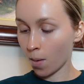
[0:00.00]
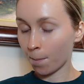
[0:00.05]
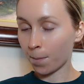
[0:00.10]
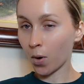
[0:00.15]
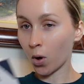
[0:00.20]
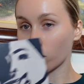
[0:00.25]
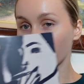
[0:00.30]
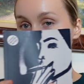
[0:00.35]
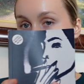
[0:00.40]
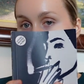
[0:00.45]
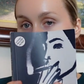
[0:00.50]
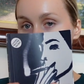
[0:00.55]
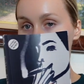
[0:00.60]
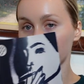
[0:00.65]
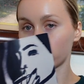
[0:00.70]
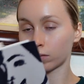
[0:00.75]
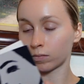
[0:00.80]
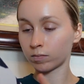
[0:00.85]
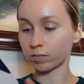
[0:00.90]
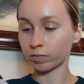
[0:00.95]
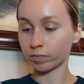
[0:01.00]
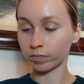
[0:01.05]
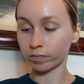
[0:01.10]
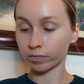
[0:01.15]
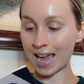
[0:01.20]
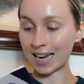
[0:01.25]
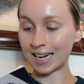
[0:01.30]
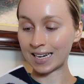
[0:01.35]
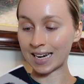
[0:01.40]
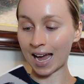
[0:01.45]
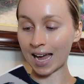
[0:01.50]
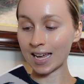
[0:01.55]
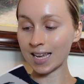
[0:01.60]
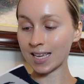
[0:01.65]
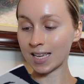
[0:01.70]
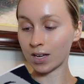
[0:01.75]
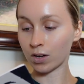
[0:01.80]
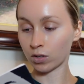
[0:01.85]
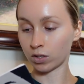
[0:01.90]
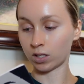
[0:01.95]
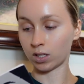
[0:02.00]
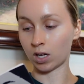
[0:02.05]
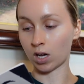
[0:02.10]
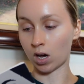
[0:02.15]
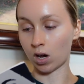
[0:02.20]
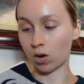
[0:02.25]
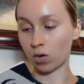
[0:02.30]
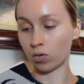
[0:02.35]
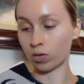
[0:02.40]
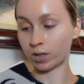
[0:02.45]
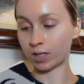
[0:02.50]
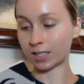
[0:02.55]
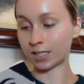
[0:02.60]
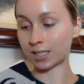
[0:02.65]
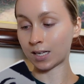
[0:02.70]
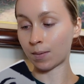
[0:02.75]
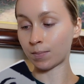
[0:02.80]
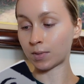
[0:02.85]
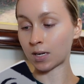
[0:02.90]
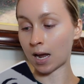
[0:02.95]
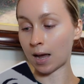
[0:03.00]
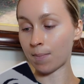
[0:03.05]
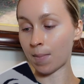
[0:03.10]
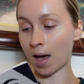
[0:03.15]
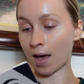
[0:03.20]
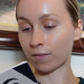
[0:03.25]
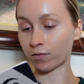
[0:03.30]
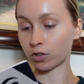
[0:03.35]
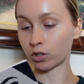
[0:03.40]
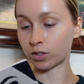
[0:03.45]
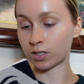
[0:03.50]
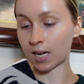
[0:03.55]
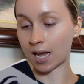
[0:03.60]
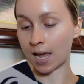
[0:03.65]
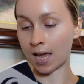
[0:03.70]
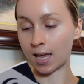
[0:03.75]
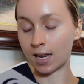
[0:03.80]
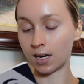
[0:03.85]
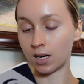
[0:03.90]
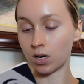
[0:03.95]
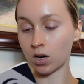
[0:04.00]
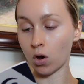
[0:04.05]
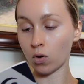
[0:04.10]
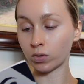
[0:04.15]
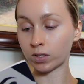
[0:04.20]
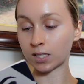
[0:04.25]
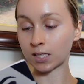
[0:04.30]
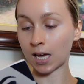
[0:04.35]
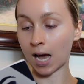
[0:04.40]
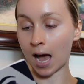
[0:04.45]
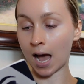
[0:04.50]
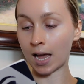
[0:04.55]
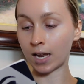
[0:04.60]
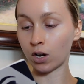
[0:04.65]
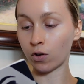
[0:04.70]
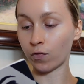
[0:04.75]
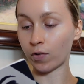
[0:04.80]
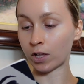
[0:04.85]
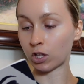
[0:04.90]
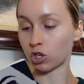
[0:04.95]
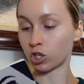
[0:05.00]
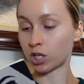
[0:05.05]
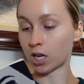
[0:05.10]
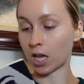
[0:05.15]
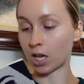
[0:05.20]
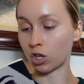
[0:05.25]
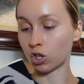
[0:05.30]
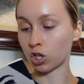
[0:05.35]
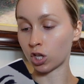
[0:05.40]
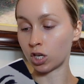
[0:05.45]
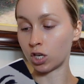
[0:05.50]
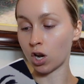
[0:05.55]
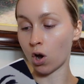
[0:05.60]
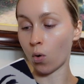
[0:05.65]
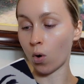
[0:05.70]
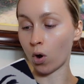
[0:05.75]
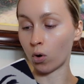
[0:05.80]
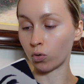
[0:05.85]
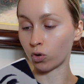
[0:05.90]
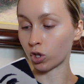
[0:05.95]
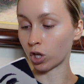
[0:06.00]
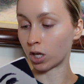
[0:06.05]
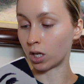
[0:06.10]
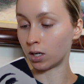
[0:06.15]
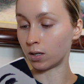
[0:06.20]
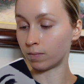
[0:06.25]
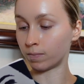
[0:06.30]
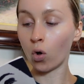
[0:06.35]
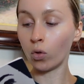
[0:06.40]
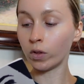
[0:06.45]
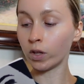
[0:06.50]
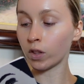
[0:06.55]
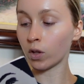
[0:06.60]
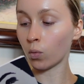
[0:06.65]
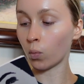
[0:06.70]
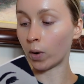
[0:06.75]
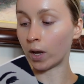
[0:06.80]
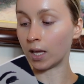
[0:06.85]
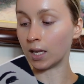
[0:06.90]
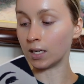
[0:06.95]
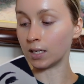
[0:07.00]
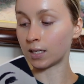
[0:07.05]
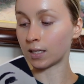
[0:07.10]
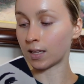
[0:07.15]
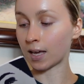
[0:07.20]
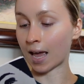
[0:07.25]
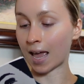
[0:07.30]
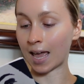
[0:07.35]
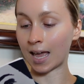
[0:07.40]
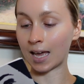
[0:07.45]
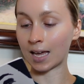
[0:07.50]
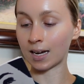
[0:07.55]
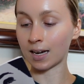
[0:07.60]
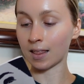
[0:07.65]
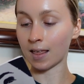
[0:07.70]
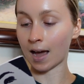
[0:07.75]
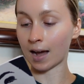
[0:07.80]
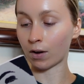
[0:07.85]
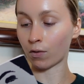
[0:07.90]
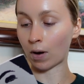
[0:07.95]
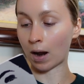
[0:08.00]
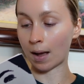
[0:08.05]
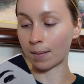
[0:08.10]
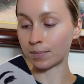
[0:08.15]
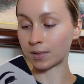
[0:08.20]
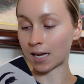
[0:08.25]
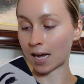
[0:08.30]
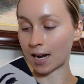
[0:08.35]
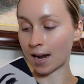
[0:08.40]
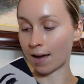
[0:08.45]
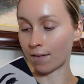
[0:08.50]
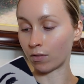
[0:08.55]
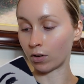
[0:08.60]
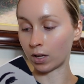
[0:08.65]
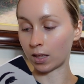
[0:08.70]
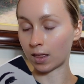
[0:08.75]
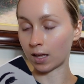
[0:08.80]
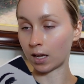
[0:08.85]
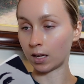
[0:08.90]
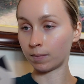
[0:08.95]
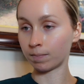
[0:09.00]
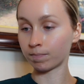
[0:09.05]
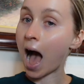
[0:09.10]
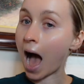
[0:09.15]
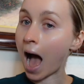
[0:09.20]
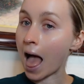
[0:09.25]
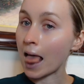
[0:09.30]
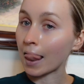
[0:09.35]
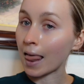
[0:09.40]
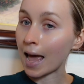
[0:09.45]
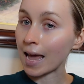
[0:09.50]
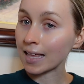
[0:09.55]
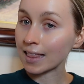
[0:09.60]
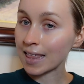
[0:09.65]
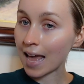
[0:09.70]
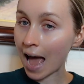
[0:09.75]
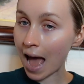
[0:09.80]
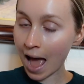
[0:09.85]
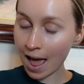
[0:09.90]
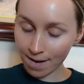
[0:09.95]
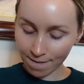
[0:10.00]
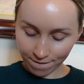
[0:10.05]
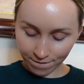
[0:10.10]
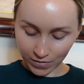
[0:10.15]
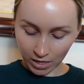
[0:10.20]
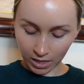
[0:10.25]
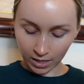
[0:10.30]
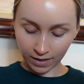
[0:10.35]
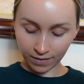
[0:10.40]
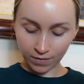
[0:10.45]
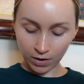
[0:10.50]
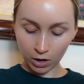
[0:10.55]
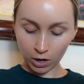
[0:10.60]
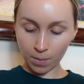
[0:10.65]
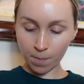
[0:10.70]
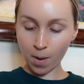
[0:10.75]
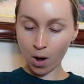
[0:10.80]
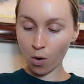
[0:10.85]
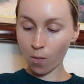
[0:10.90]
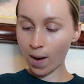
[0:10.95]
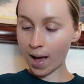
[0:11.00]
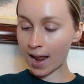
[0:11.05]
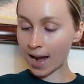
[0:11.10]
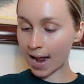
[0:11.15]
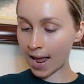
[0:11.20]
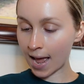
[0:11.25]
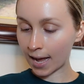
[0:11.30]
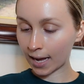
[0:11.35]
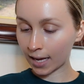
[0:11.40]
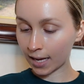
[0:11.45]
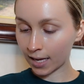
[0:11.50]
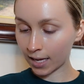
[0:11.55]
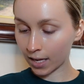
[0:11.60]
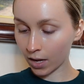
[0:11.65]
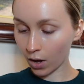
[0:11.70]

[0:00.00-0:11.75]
Boulder. A night years ago, sometime after 10, no sky, no vegetation, no ocean. Only the wind, the hand that grabs at everything. I like that. Feeling very poetic.